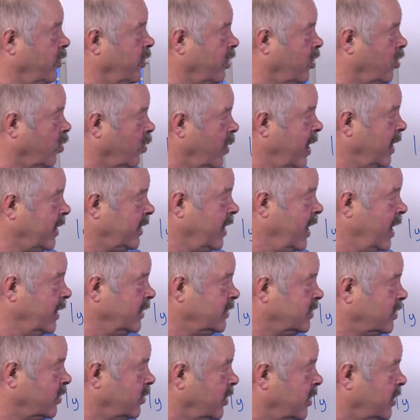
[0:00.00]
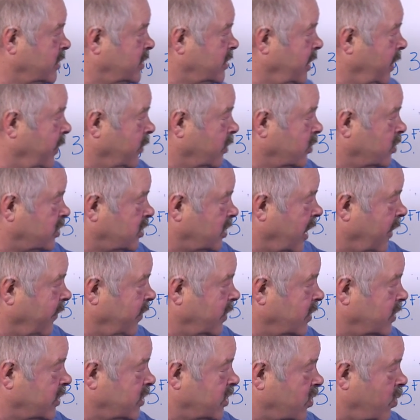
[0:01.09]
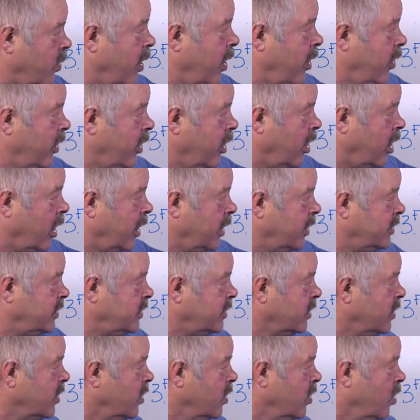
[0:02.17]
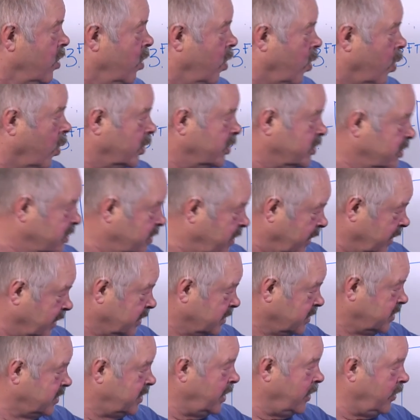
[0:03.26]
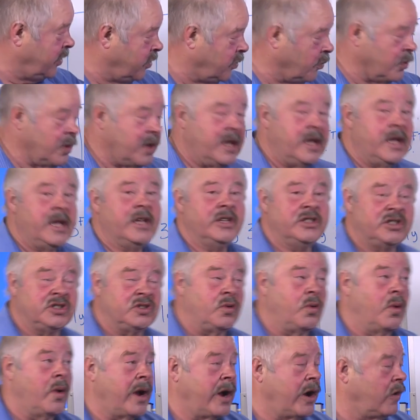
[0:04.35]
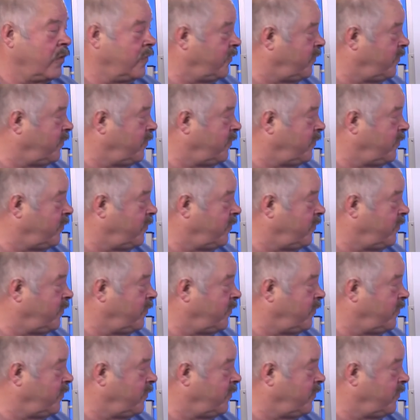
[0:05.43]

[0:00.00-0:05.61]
the correct answer is either 7 square yards or 63 square